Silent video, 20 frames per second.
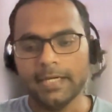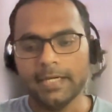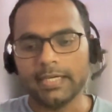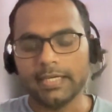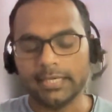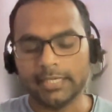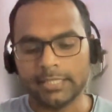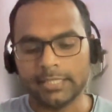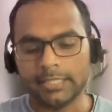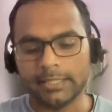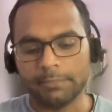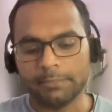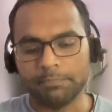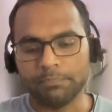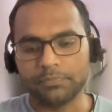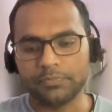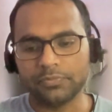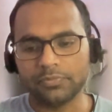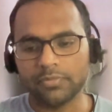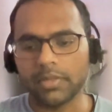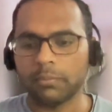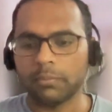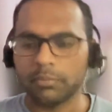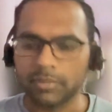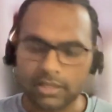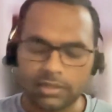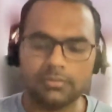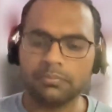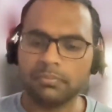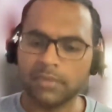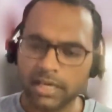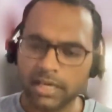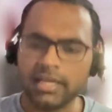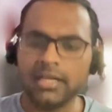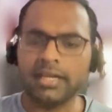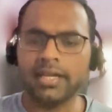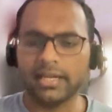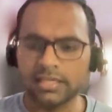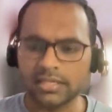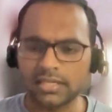I mean, but
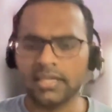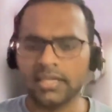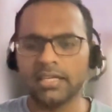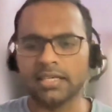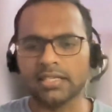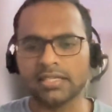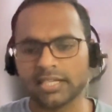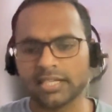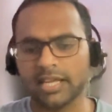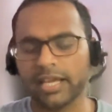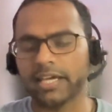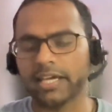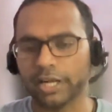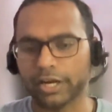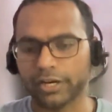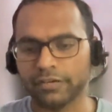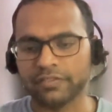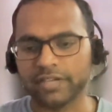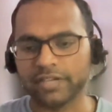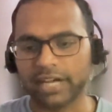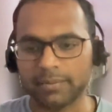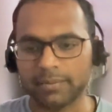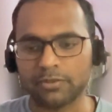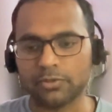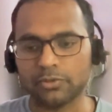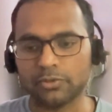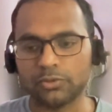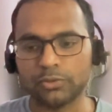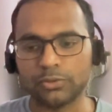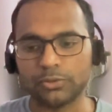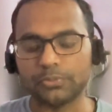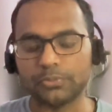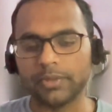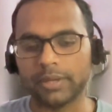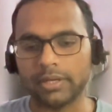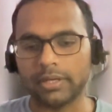it does take a lot of time to